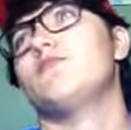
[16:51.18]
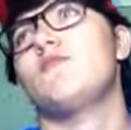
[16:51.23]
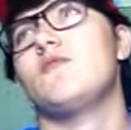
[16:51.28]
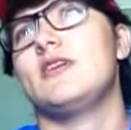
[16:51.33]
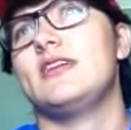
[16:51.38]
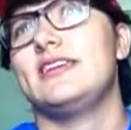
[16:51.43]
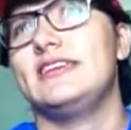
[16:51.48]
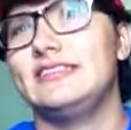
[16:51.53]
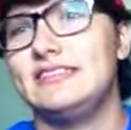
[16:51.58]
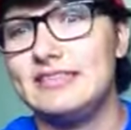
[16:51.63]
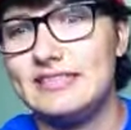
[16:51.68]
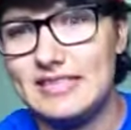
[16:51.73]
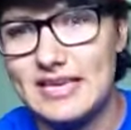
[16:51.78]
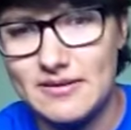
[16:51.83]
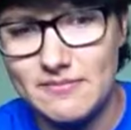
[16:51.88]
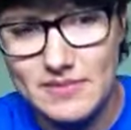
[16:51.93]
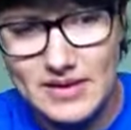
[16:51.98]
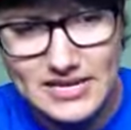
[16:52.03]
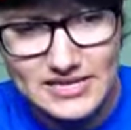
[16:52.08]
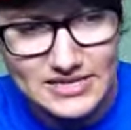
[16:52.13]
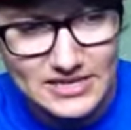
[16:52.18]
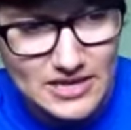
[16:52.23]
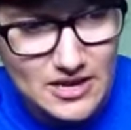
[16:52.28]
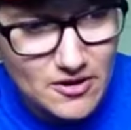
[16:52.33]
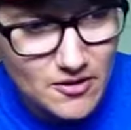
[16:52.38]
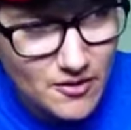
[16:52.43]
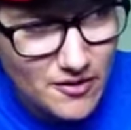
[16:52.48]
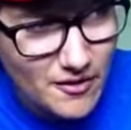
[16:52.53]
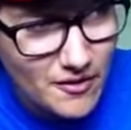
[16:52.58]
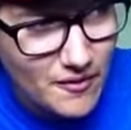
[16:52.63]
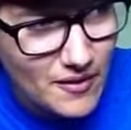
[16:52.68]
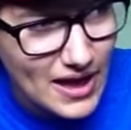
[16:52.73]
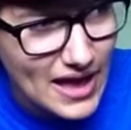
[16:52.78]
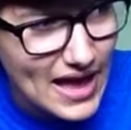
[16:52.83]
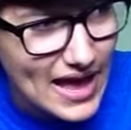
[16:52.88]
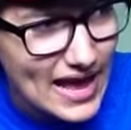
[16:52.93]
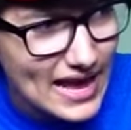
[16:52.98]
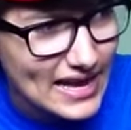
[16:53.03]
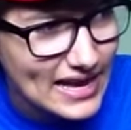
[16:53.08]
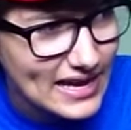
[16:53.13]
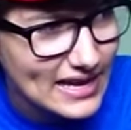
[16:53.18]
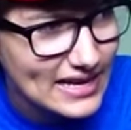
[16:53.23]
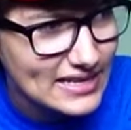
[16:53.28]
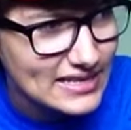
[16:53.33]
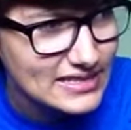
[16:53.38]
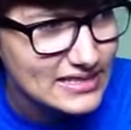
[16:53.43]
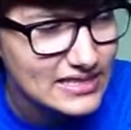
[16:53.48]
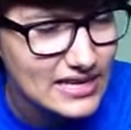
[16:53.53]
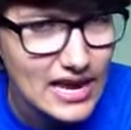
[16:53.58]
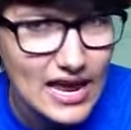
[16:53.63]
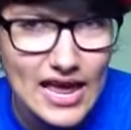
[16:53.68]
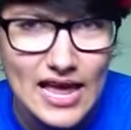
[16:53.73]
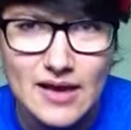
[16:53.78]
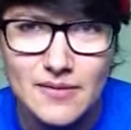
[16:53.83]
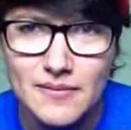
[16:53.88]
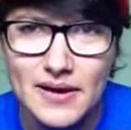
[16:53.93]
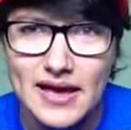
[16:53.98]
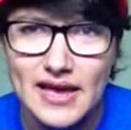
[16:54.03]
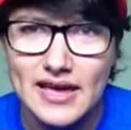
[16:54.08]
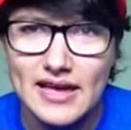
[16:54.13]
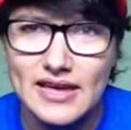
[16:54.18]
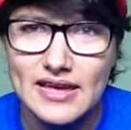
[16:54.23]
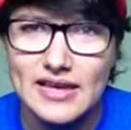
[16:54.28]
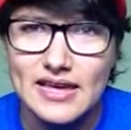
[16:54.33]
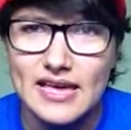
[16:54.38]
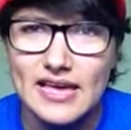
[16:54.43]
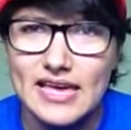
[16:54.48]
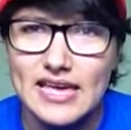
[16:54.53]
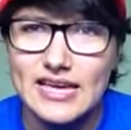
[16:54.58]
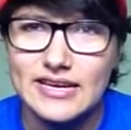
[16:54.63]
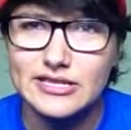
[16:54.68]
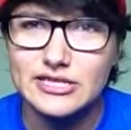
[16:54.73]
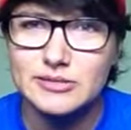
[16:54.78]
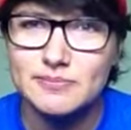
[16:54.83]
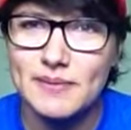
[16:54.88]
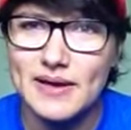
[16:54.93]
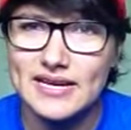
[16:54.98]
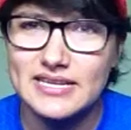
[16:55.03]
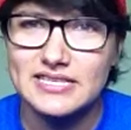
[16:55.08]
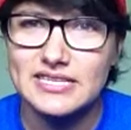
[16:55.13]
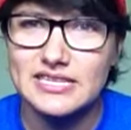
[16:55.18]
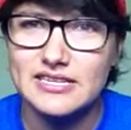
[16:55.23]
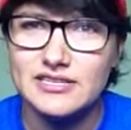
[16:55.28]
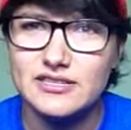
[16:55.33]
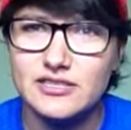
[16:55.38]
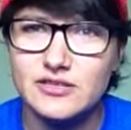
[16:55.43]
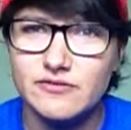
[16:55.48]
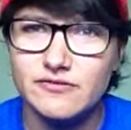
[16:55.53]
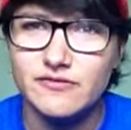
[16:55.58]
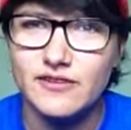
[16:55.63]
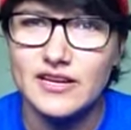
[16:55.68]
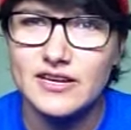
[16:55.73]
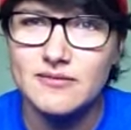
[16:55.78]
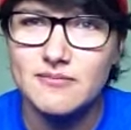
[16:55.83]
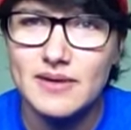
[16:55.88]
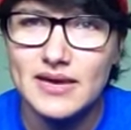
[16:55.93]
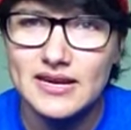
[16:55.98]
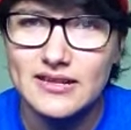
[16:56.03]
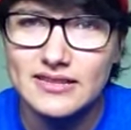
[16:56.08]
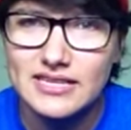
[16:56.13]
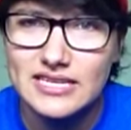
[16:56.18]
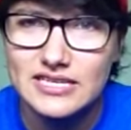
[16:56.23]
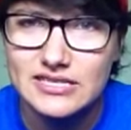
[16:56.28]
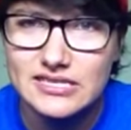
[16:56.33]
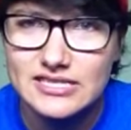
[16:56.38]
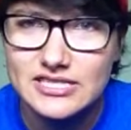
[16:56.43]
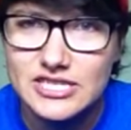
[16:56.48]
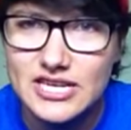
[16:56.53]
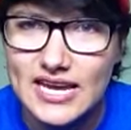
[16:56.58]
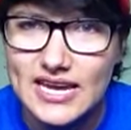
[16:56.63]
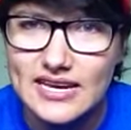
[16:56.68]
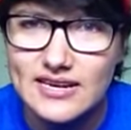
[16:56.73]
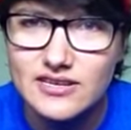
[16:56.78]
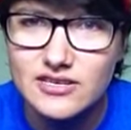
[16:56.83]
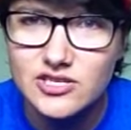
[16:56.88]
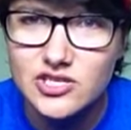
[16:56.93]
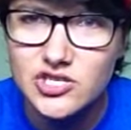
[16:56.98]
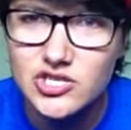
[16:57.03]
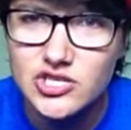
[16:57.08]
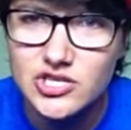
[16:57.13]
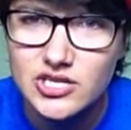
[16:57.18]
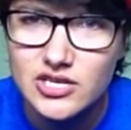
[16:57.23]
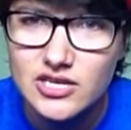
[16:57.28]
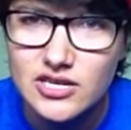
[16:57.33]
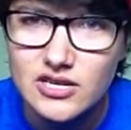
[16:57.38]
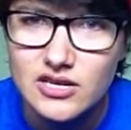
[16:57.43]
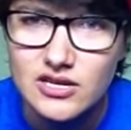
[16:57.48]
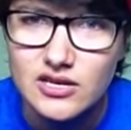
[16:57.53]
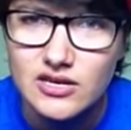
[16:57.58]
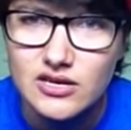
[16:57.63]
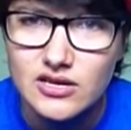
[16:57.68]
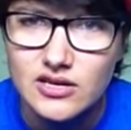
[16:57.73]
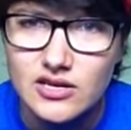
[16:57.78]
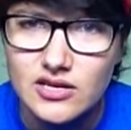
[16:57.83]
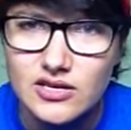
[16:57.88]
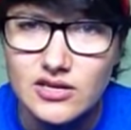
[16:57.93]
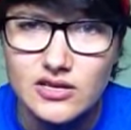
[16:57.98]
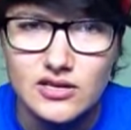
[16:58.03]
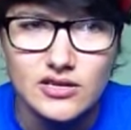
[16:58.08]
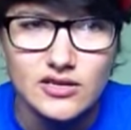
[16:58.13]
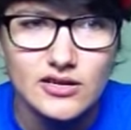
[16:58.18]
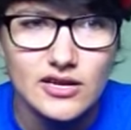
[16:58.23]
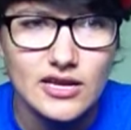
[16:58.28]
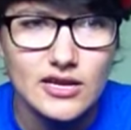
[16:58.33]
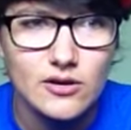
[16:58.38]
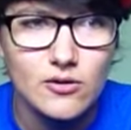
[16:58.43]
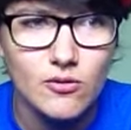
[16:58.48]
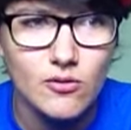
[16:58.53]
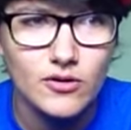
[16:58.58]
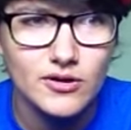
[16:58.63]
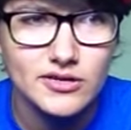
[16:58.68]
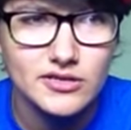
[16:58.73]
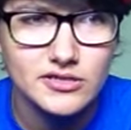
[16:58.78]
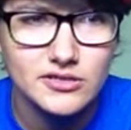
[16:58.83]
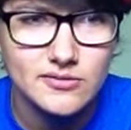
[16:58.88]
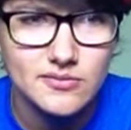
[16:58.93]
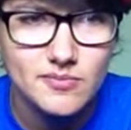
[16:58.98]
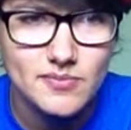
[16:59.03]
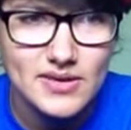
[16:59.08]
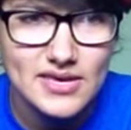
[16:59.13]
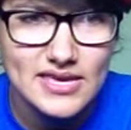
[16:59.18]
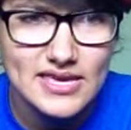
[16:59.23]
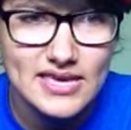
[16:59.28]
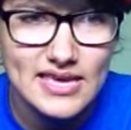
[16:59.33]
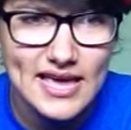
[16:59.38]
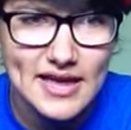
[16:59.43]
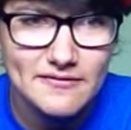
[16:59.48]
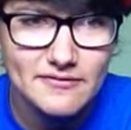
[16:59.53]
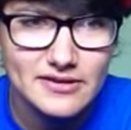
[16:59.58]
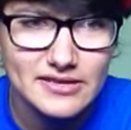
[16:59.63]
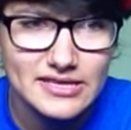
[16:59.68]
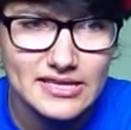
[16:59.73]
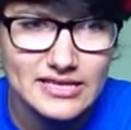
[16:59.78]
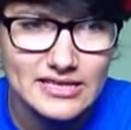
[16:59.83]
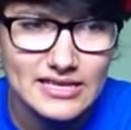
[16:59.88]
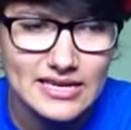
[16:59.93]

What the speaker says: what is it that makes a hero. And am I expected fundamentally to change in order to be everything